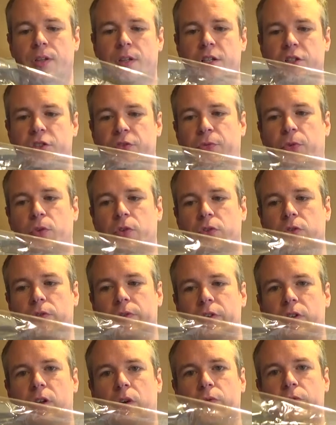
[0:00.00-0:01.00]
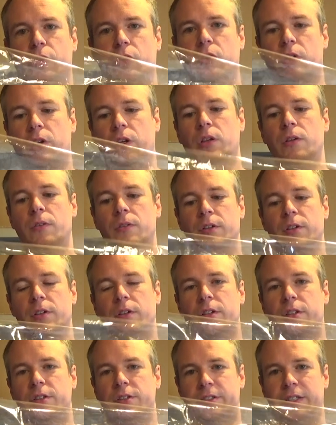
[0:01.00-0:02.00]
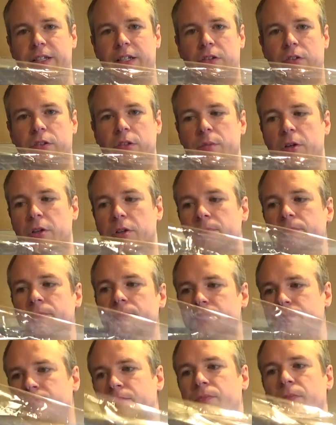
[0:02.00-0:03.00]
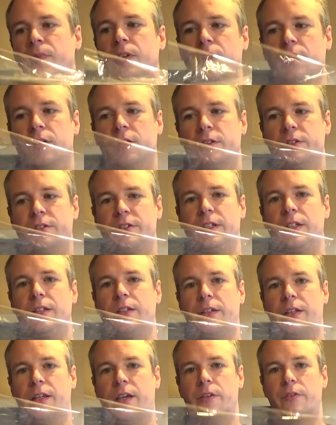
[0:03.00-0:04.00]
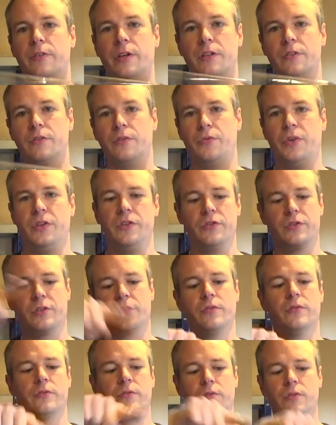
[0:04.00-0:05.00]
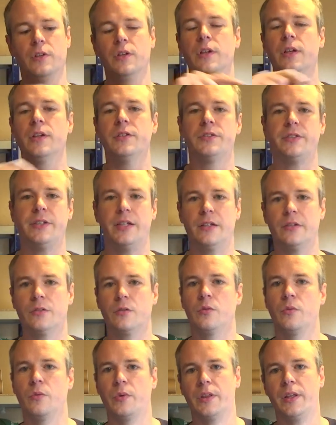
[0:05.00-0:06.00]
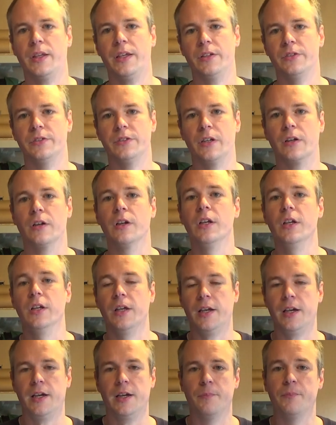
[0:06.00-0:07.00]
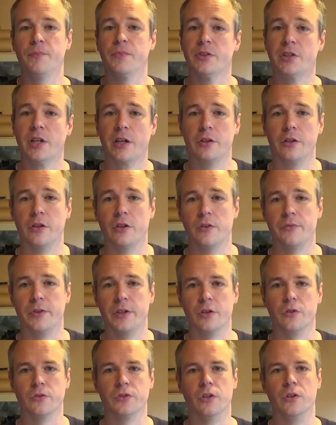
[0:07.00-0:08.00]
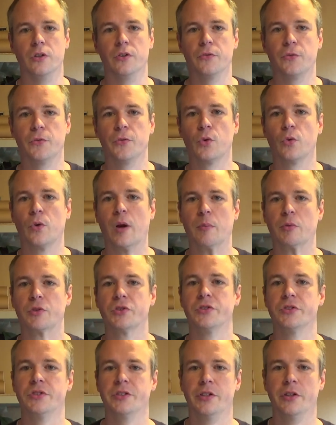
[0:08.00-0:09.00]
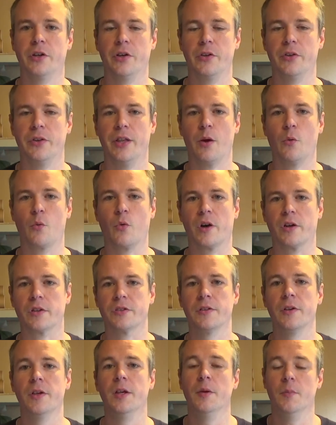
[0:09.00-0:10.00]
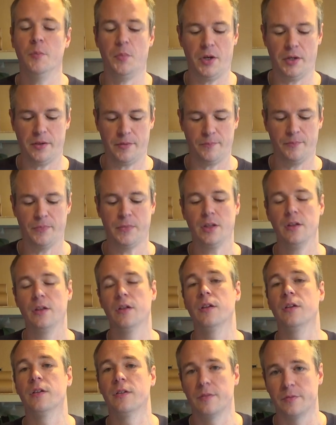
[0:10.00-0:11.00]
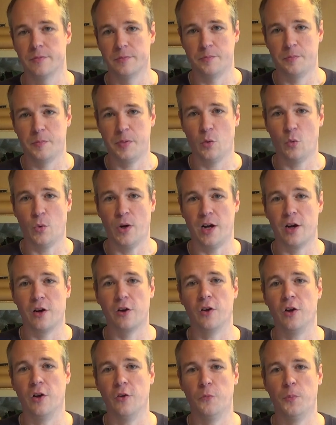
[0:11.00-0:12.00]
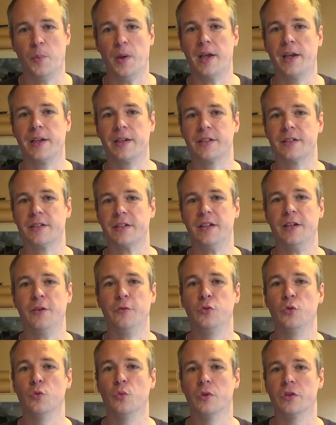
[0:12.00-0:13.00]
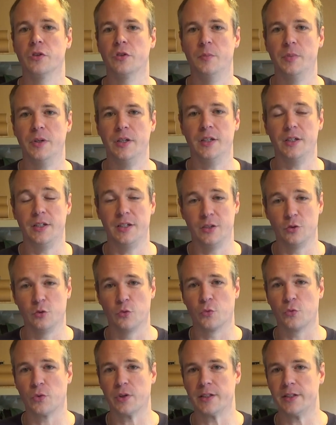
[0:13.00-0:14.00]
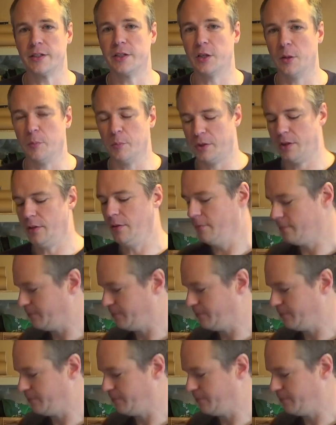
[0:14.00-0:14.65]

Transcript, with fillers: gets folded over the top of your cookie, sealed on the bottom, sealed at the other end, fins seal it with the heat sealer. Um, check out the other videos on flow wrappers to see how that works. But beware of buying it if you want to be an eco-friendly company.